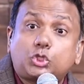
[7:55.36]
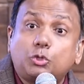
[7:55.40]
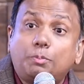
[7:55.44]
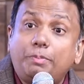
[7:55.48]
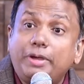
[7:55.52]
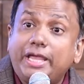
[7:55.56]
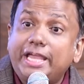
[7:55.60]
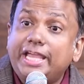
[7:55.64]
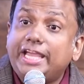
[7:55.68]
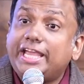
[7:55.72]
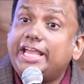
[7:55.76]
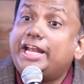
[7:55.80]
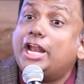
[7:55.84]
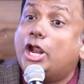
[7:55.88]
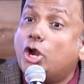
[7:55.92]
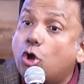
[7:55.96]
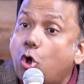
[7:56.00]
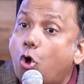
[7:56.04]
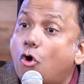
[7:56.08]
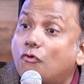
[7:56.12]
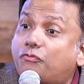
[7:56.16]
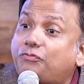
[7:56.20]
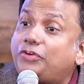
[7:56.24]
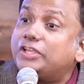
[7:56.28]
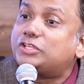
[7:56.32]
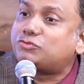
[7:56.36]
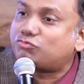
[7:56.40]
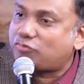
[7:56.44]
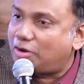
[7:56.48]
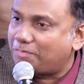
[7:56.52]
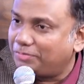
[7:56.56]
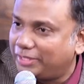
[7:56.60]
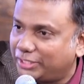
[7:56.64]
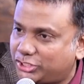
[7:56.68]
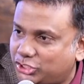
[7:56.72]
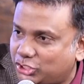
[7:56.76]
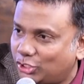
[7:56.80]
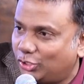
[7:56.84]
to be in an office
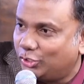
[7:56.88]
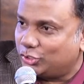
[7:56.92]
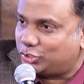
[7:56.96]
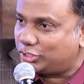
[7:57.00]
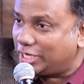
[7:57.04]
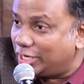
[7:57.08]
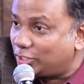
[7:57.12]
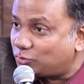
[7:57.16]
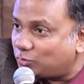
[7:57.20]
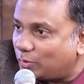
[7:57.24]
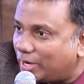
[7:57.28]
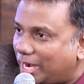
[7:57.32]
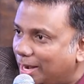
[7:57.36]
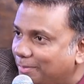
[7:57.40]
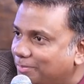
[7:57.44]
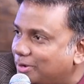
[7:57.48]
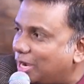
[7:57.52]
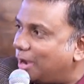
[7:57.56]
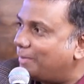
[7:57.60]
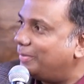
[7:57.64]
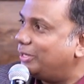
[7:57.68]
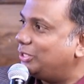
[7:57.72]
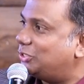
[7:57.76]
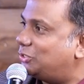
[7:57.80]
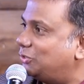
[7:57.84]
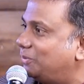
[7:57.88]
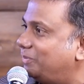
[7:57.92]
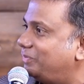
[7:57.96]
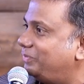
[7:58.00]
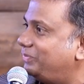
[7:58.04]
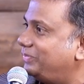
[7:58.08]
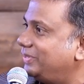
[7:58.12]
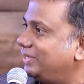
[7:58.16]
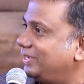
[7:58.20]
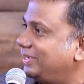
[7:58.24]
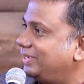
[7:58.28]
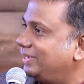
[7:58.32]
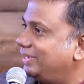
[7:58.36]
from the church. That is where I'm coming to.
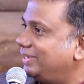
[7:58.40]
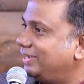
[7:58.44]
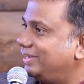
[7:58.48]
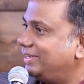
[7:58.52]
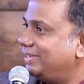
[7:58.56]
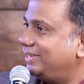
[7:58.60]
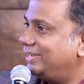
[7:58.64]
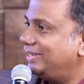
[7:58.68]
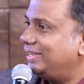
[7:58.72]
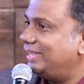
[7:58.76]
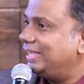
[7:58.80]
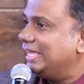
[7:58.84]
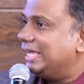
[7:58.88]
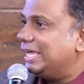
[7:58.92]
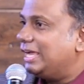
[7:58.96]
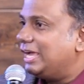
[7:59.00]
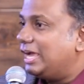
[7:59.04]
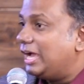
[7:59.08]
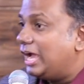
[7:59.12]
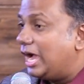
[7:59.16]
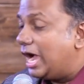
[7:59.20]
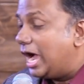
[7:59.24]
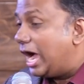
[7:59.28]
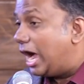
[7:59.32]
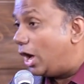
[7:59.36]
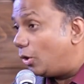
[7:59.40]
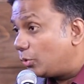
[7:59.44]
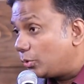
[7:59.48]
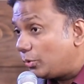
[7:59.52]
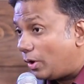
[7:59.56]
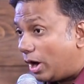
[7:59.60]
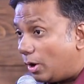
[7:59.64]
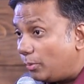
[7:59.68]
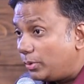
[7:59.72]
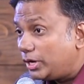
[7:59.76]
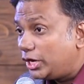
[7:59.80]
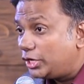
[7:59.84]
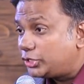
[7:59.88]
How
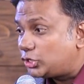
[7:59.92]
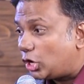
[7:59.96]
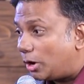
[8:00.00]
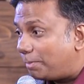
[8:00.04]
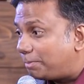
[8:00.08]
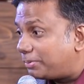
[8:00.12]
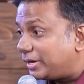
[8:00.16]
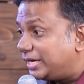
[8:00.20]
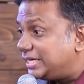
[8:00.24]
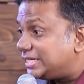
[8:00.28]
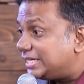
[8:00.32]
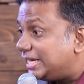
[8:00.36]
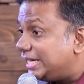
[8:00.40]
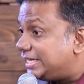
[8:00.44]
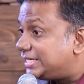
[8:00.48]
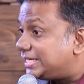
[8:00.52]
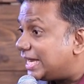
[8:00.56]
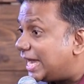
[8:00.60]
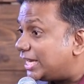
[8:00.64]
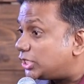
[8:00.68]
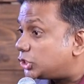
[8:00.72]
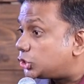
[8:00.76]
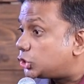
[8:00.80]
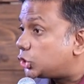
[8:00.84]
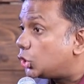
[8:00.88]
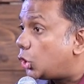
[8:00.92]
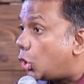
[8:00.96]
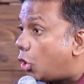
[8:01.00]
will it operate? It has to